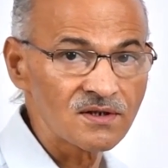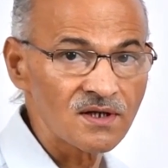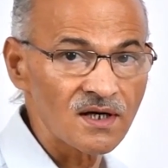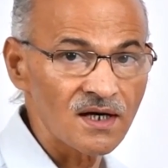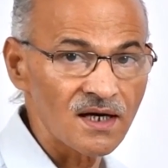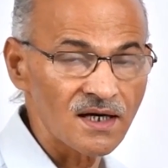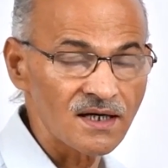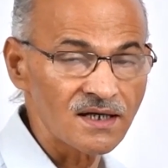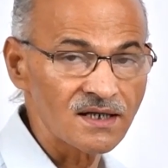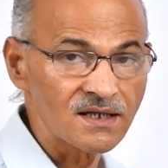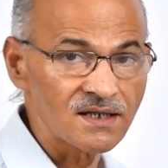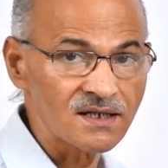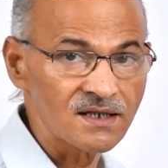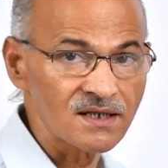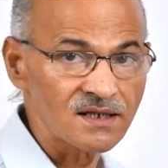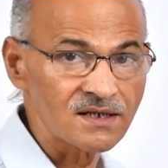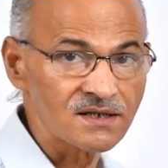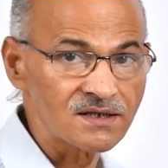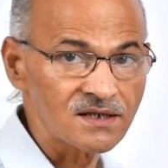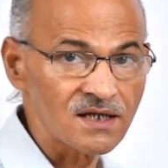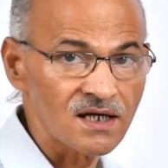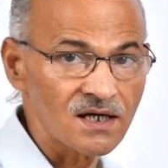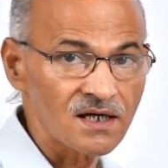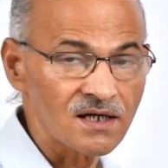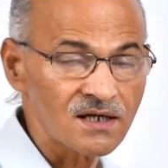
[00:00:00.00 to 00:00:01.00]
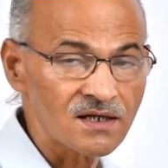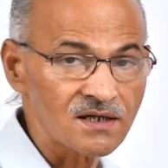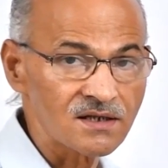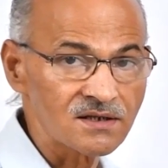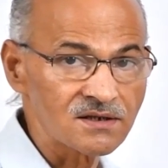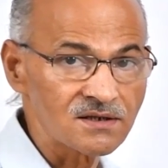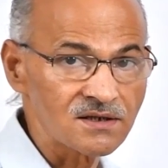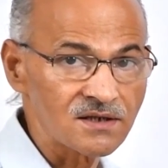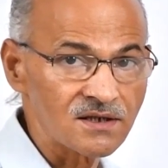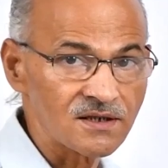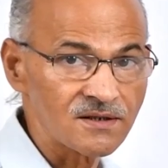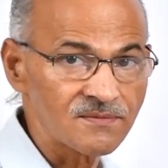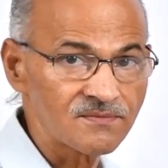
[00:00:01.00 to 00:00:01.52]
agricultural
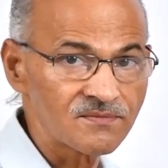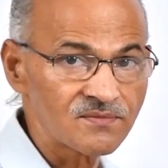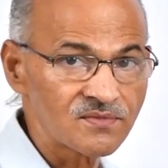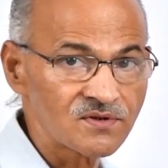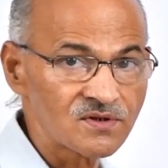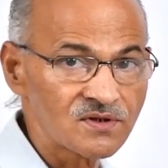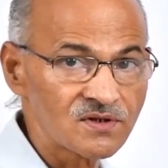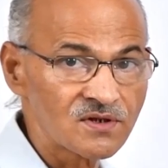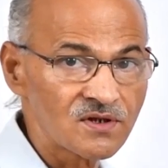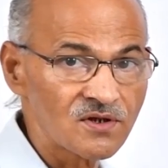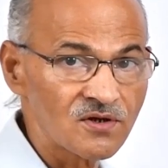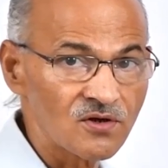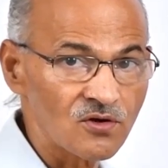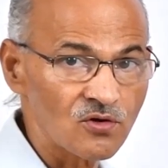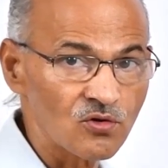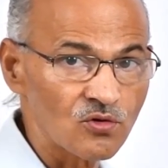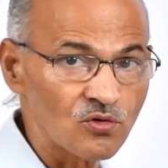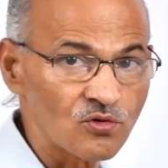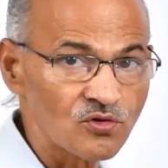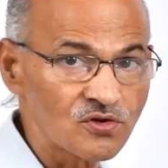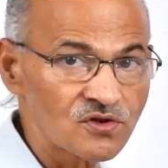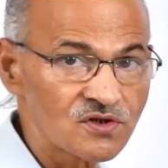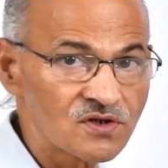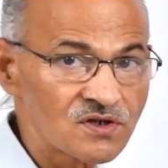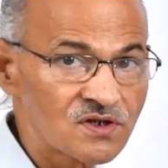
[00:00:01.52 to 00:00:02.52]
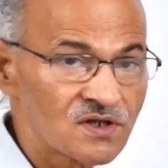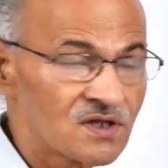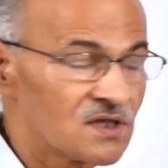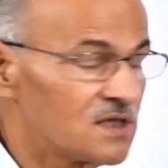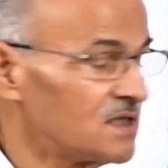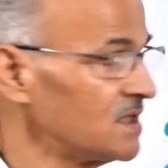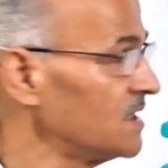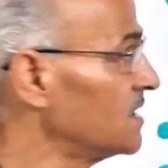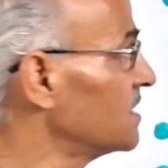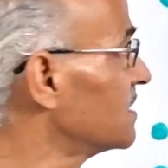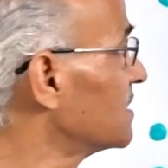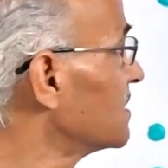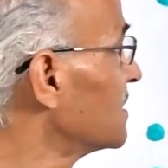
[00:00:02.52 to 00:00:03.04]
landscapes, roads,
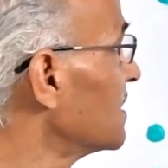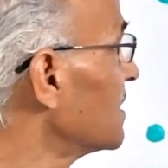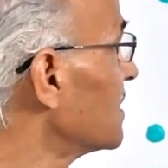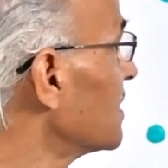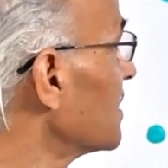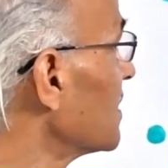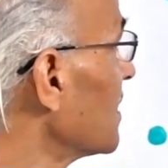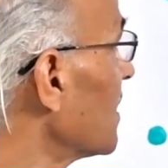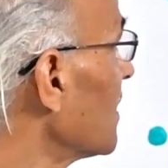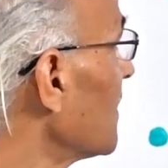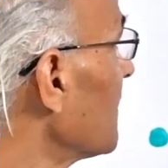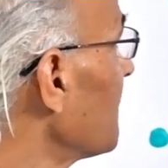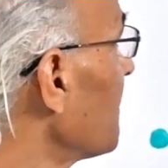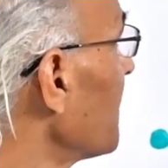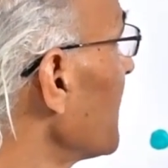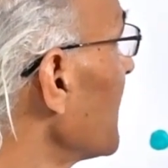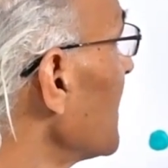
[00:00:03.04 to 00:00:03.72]
etc.